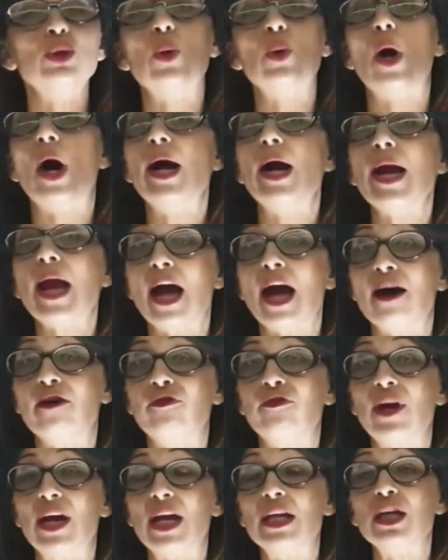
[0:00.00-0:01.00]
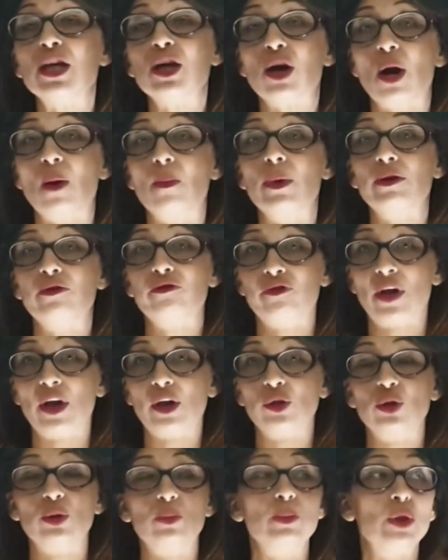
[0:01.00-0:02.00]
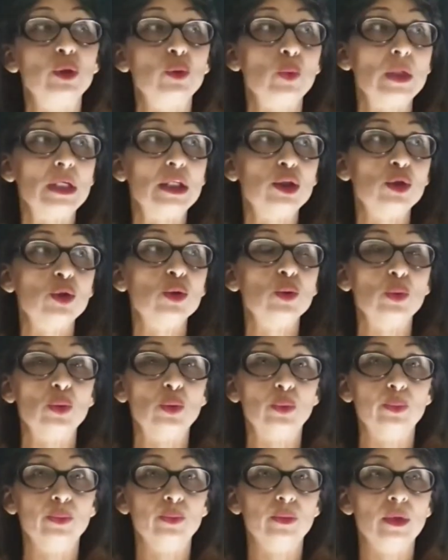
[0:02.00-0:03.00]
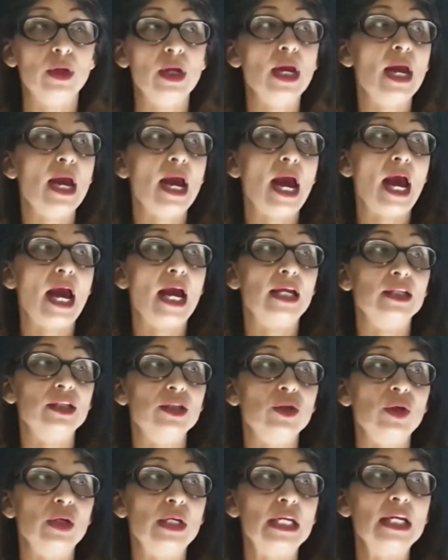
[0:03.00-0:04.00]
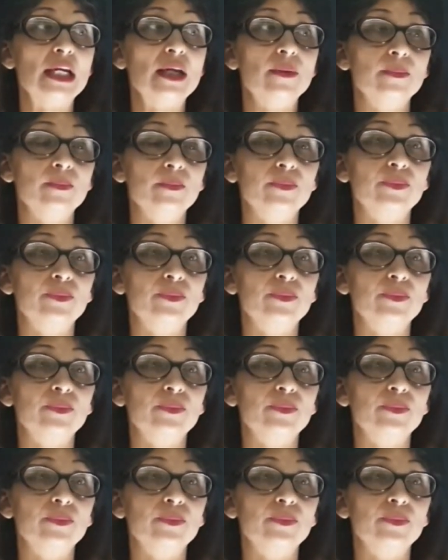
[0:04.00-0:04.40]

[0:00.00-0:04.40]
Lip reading: do I have any common factor between 2 and 3